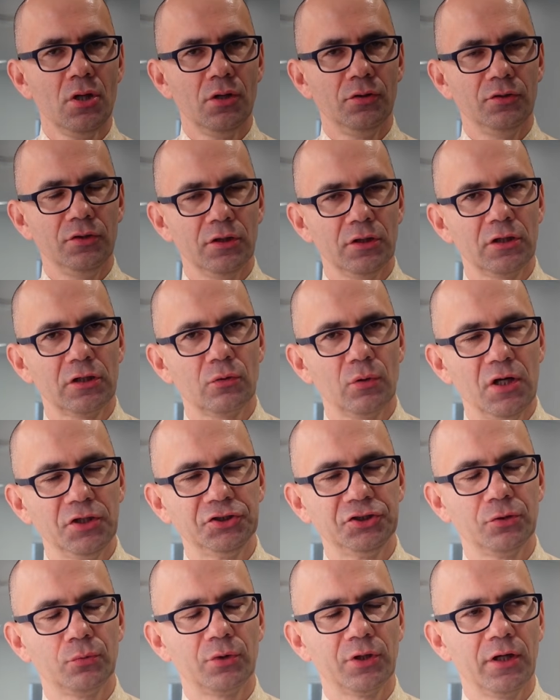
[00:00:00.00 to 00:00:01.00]
The other
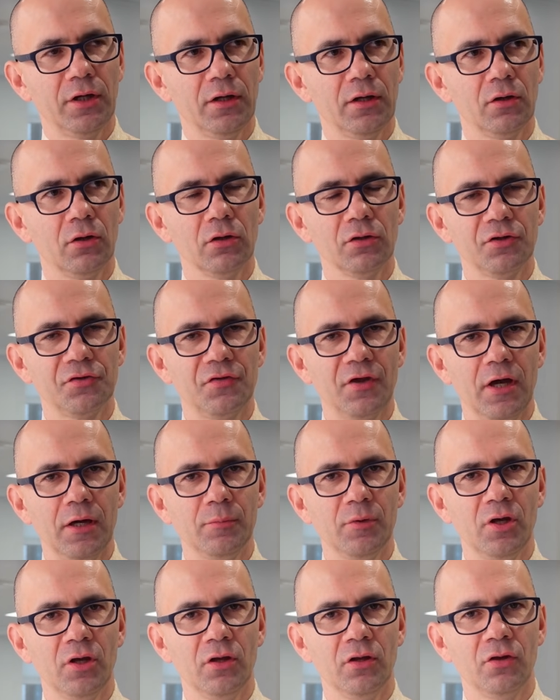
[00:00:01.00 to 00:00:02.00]
question we're getting all the
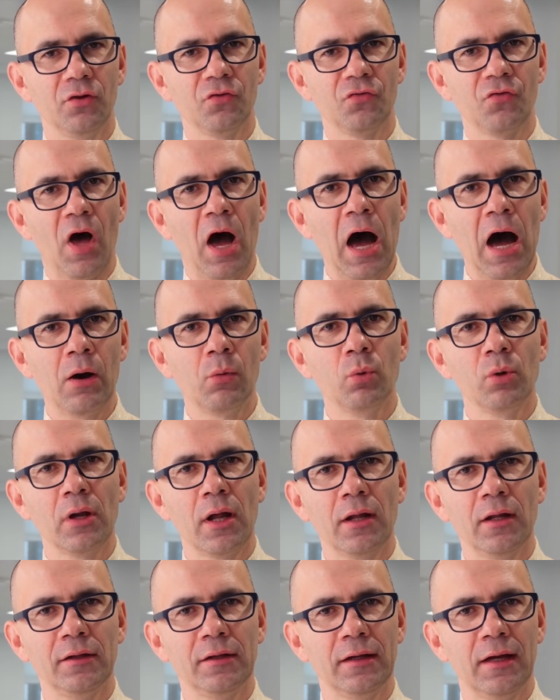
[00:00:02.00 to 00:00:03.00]
time is, how will
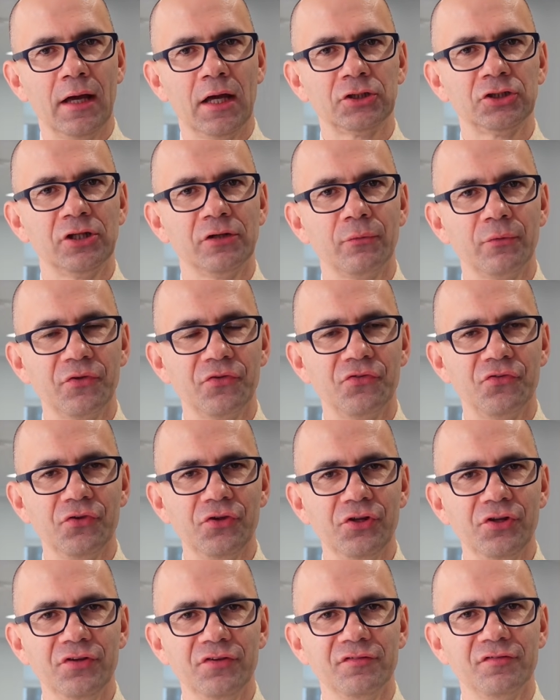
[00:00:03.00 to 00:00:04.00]
I actually
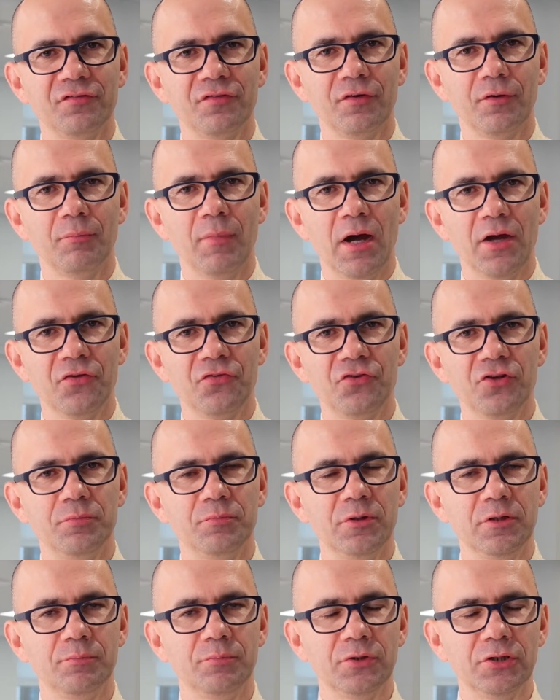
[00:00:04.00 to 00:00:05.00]
receive my
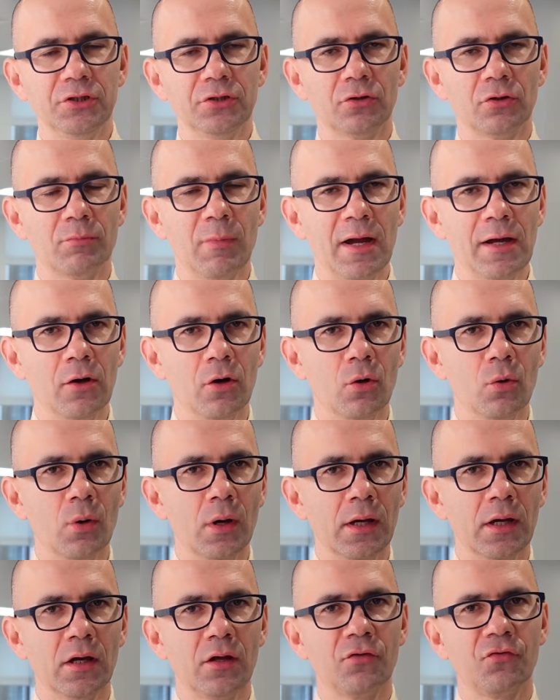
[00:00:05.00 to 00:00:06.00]
CPP or my
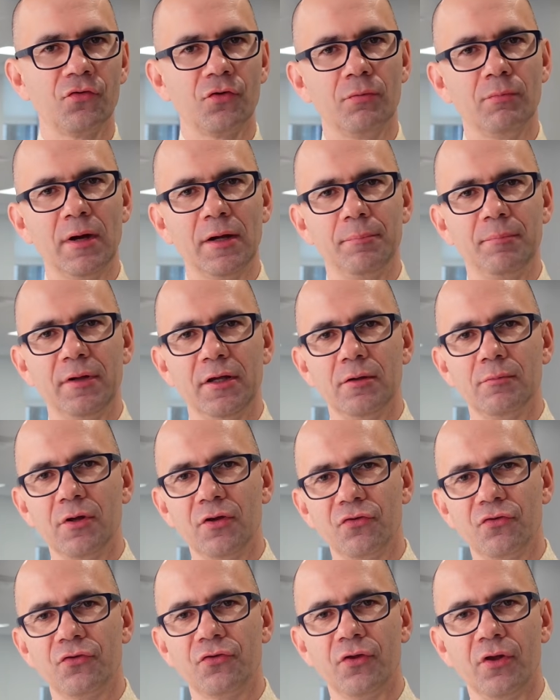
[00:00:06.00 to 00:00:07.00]
OAS or my
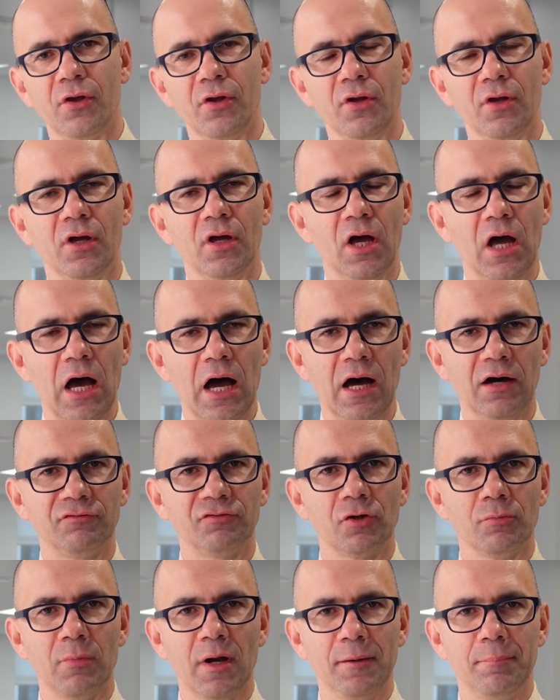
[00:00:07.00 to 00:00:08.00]
payments
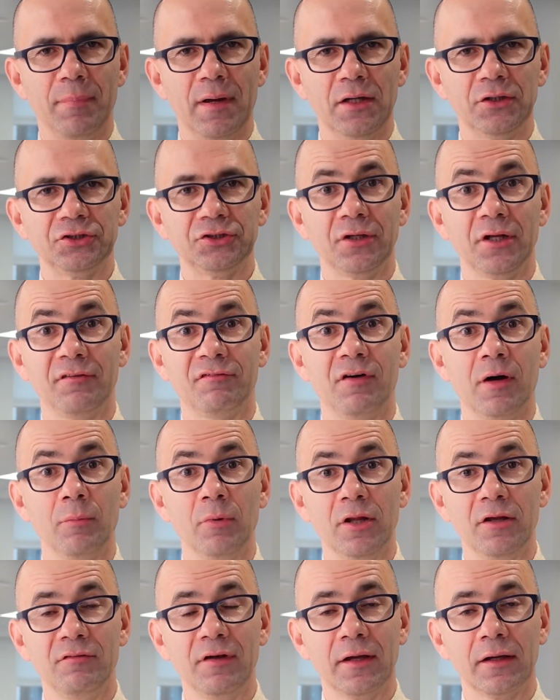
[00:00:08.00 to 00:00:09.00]
from my pension if I'm
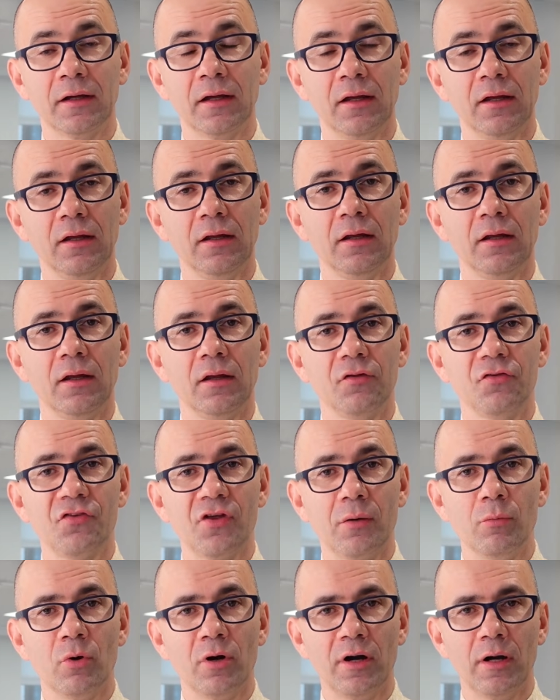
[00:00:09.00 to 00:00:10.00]
living
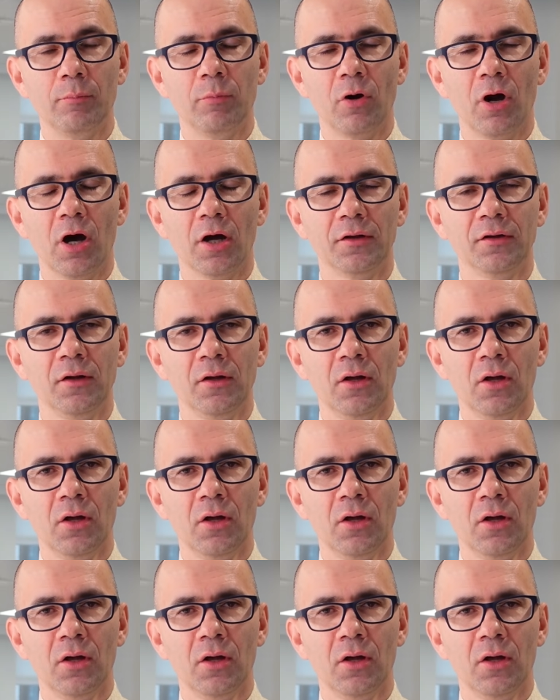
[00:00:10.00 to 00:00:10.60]
somewhere abroad?